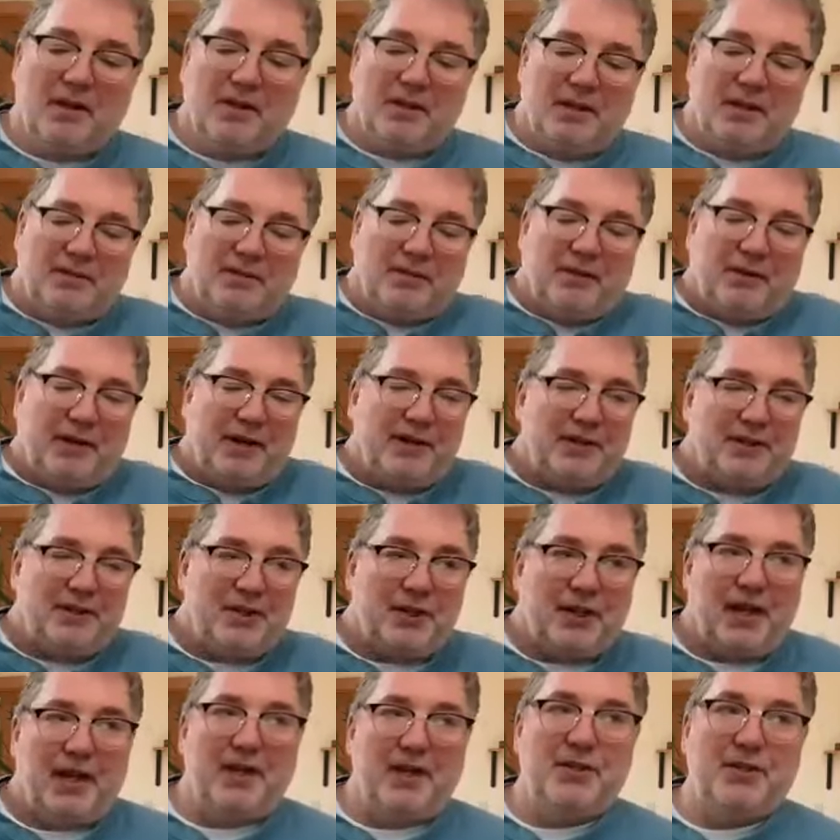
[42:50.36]

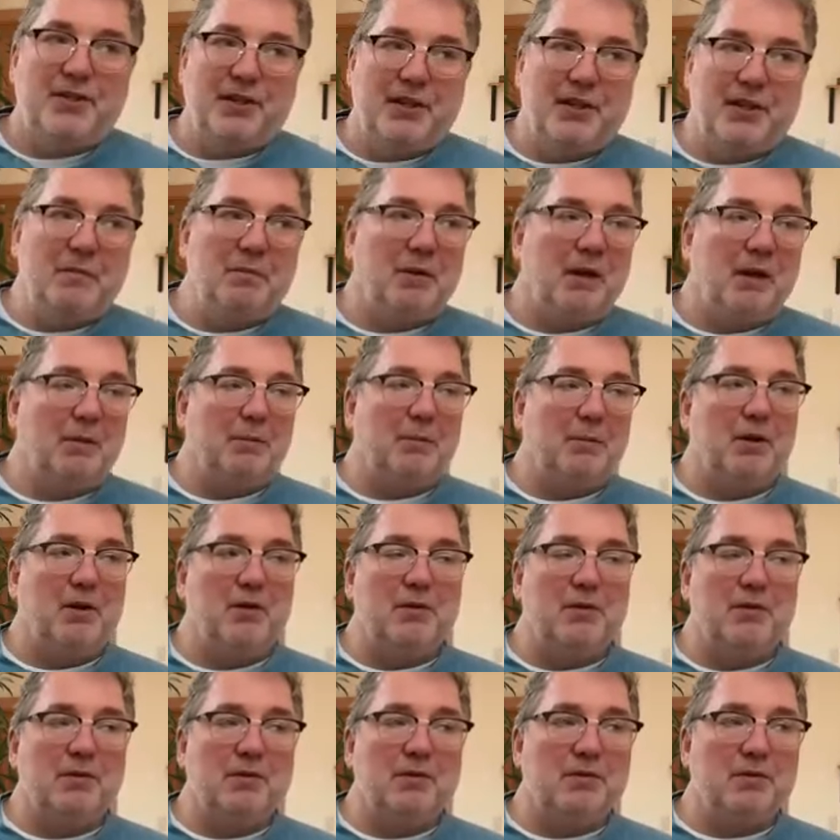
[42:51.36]
differentiation in my
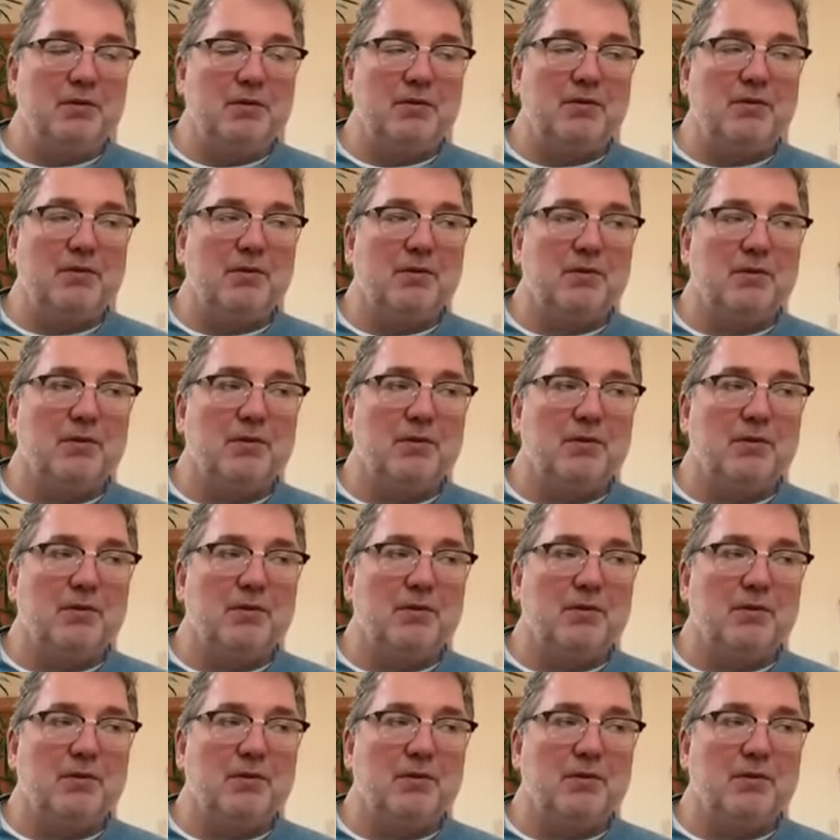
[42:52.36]
bones.